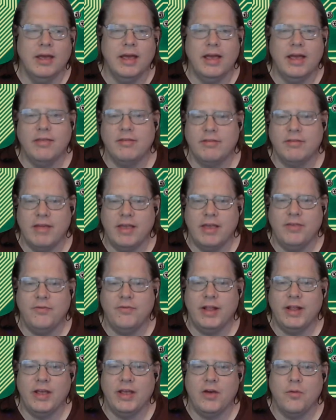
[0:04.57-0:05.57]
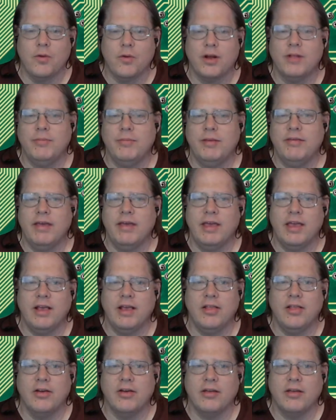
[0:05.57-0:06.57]
In today's video, we're going to be taking a
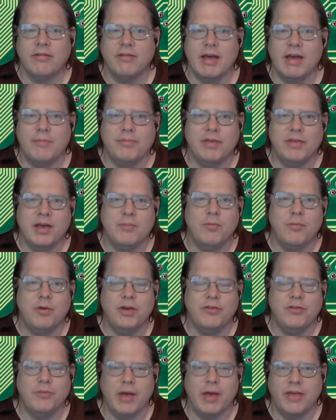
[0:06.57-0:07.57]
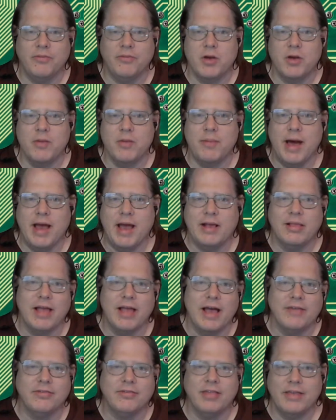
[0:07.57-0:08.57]
look at TopTechBoy's Raspberry Pi
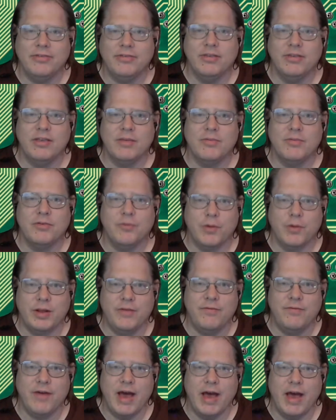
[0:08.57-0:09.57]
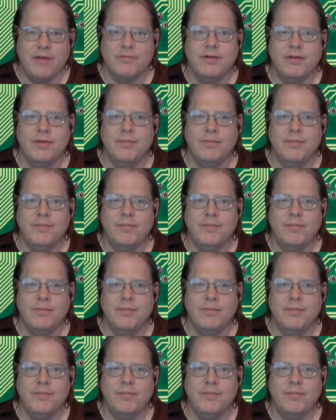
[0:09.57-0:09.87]
class, lesson number 25,